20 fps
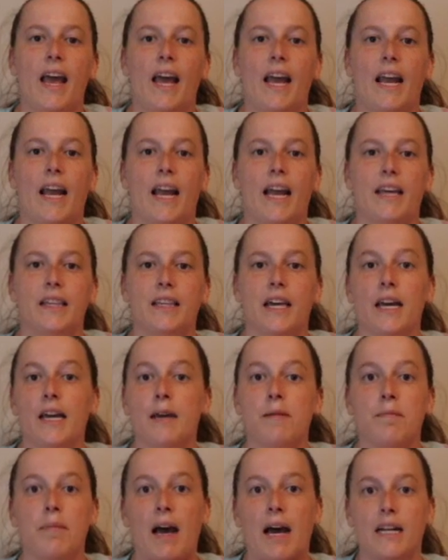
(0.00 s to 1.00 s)
and that
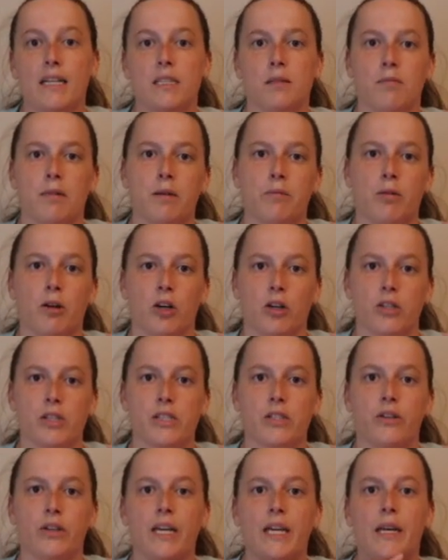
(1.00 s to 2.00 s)
impacted me
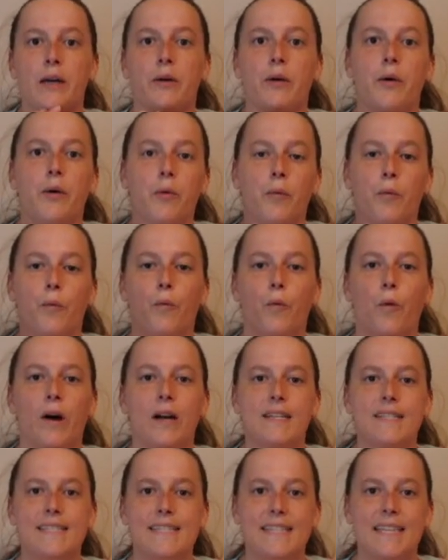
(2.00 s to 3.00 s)
personally
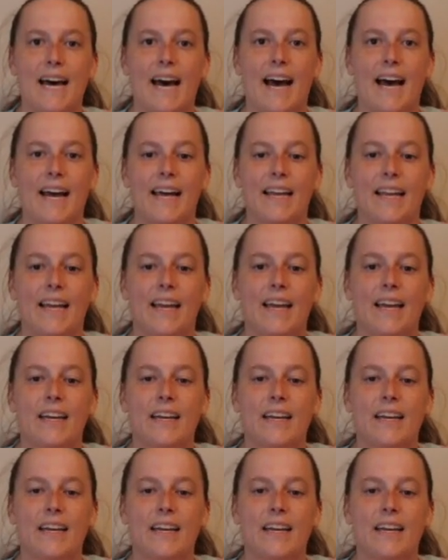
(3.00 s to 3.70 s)
was that